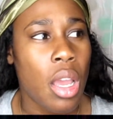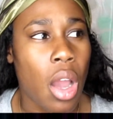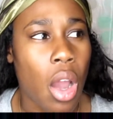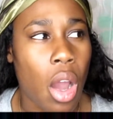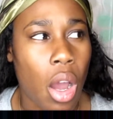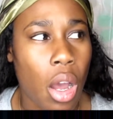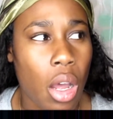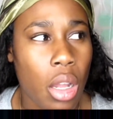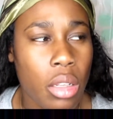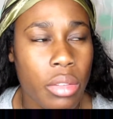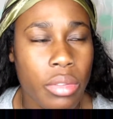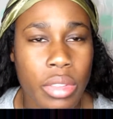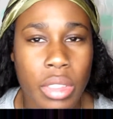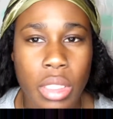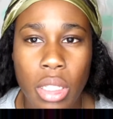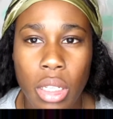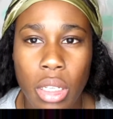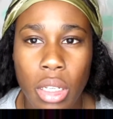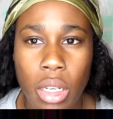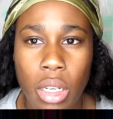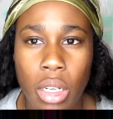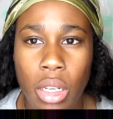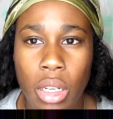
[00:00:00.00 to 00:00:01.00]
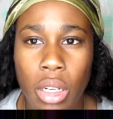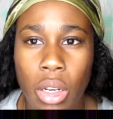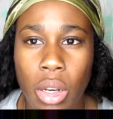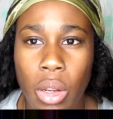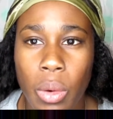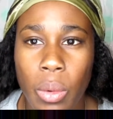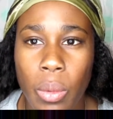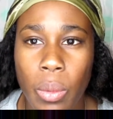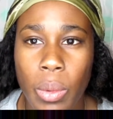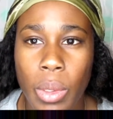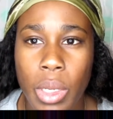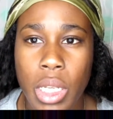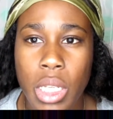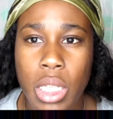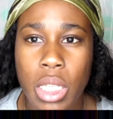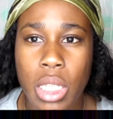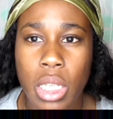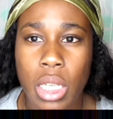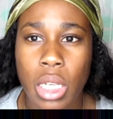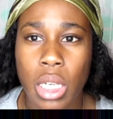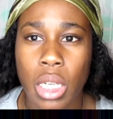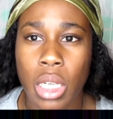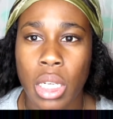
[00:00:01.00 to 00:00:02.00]
All of a sudden, we
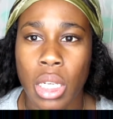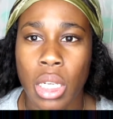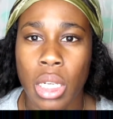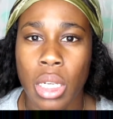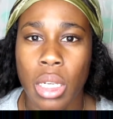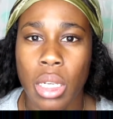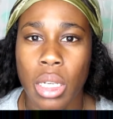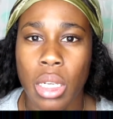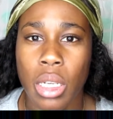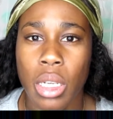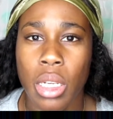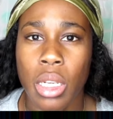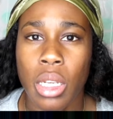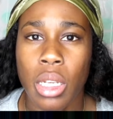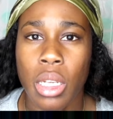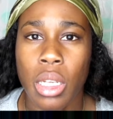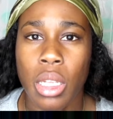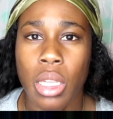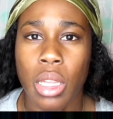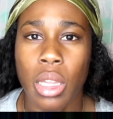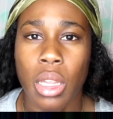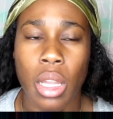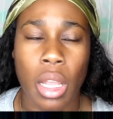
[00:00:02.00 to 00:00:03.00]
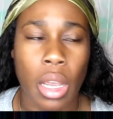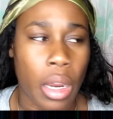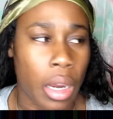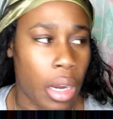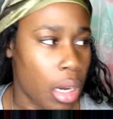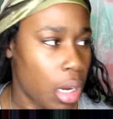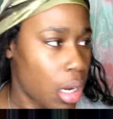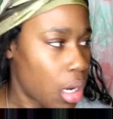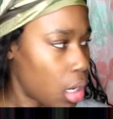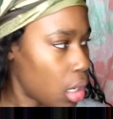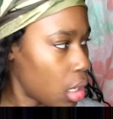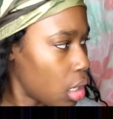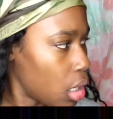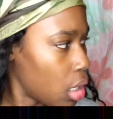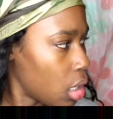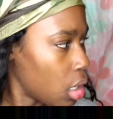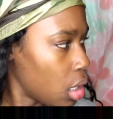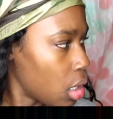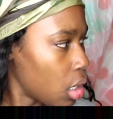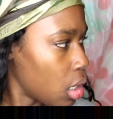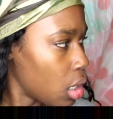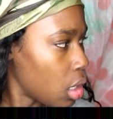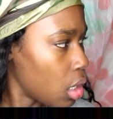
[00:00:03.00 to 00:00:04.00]
see, like,
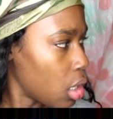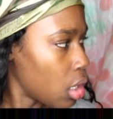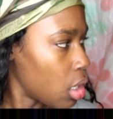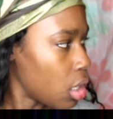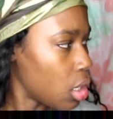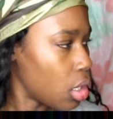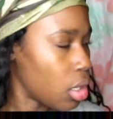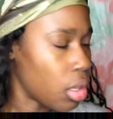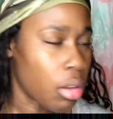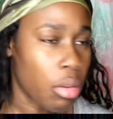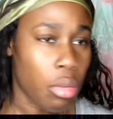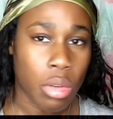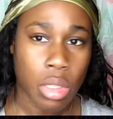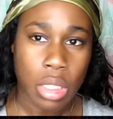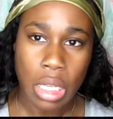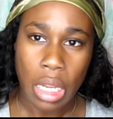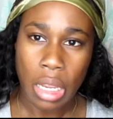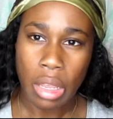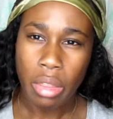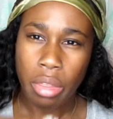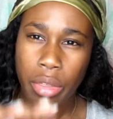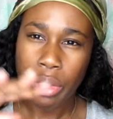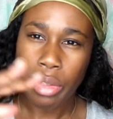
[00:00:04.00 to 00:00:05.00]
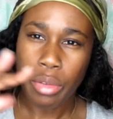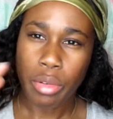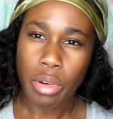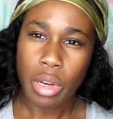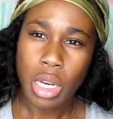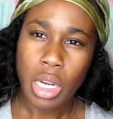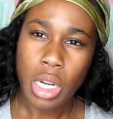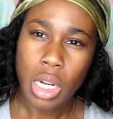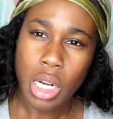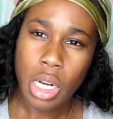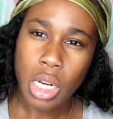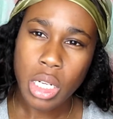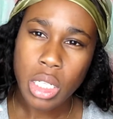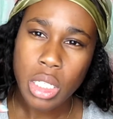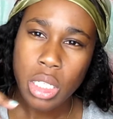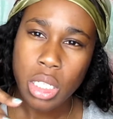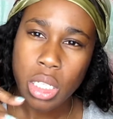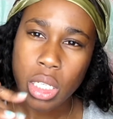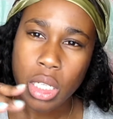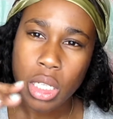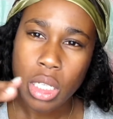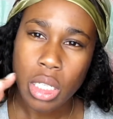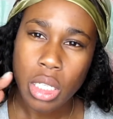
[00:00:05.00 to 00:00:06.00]
there was, like, three
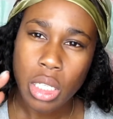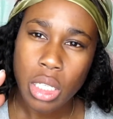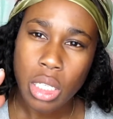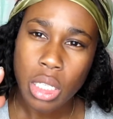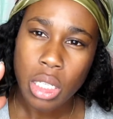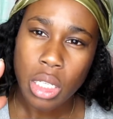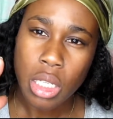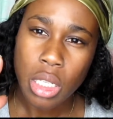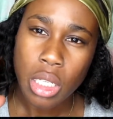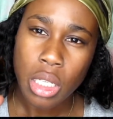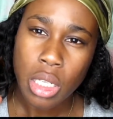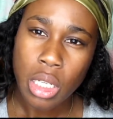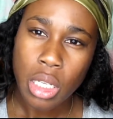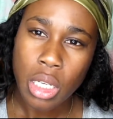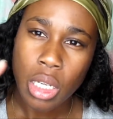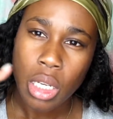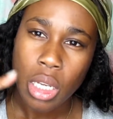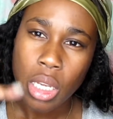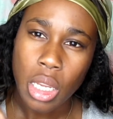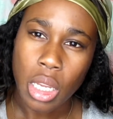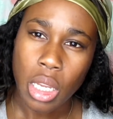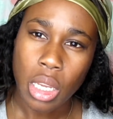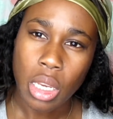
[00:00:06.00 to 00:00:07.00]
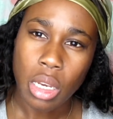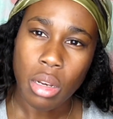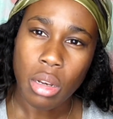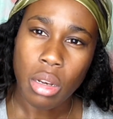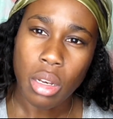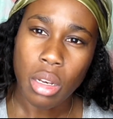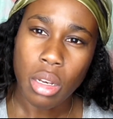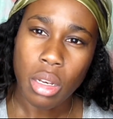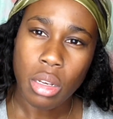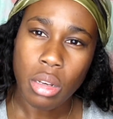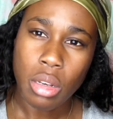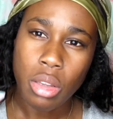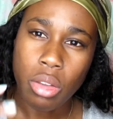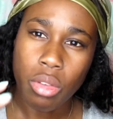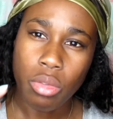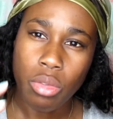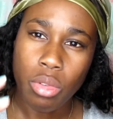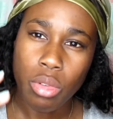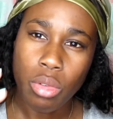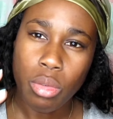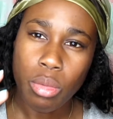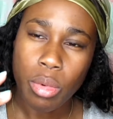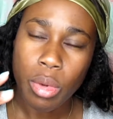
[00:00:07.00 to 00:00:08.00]
nurses in the
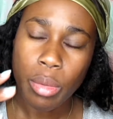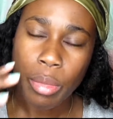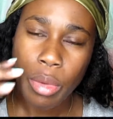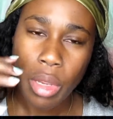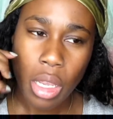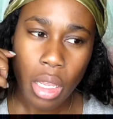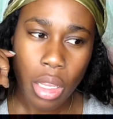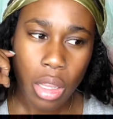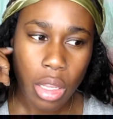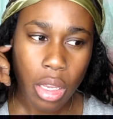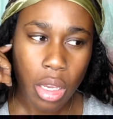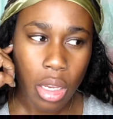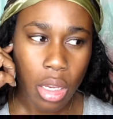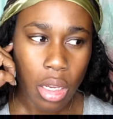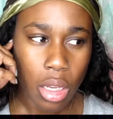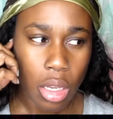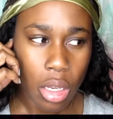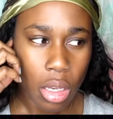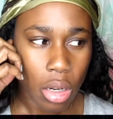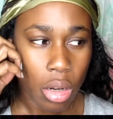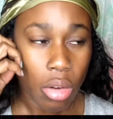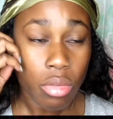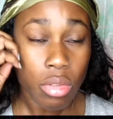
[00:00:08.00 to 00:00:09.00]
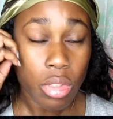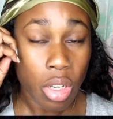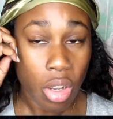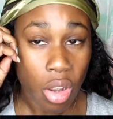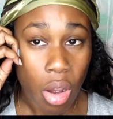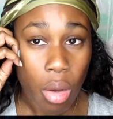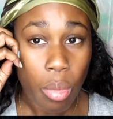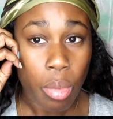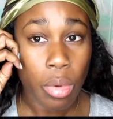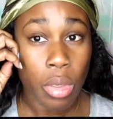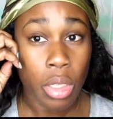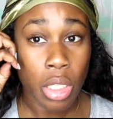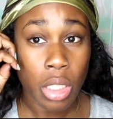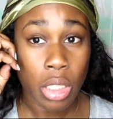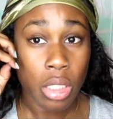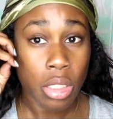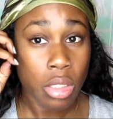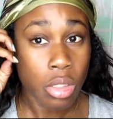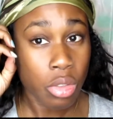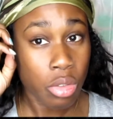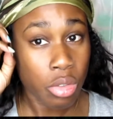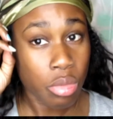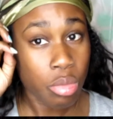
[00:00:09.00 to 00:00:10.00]
room with me, I think. There was a couple
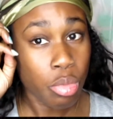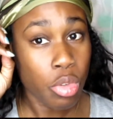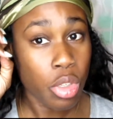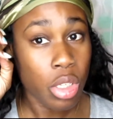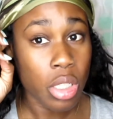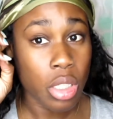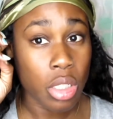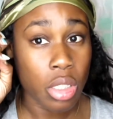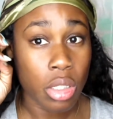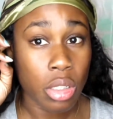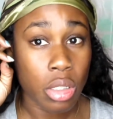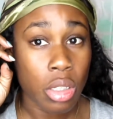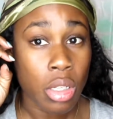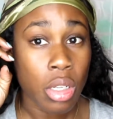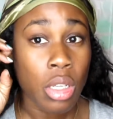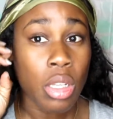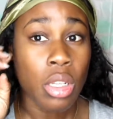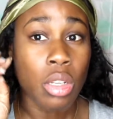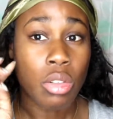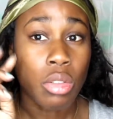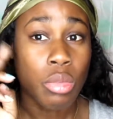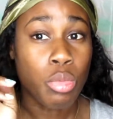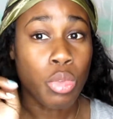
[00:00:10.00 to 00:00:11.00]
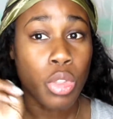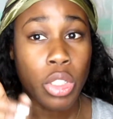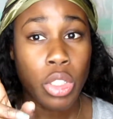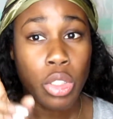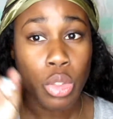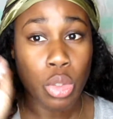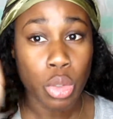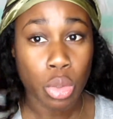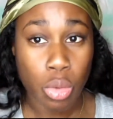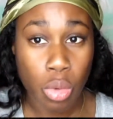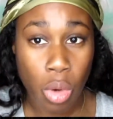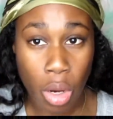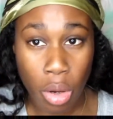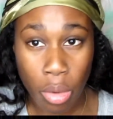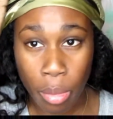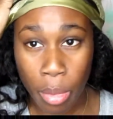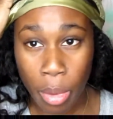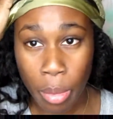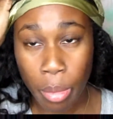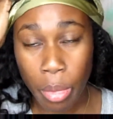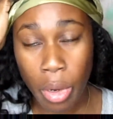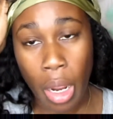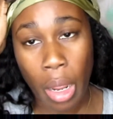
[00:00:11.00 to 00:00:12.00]
nurses. There was more than two. I
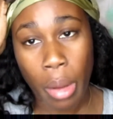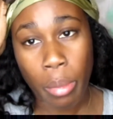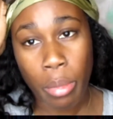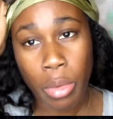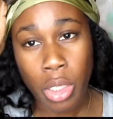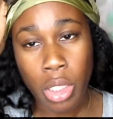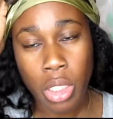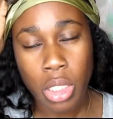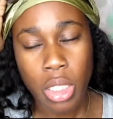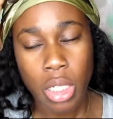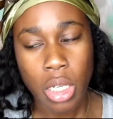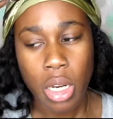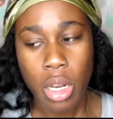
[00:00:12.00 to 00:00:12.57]
remember that much.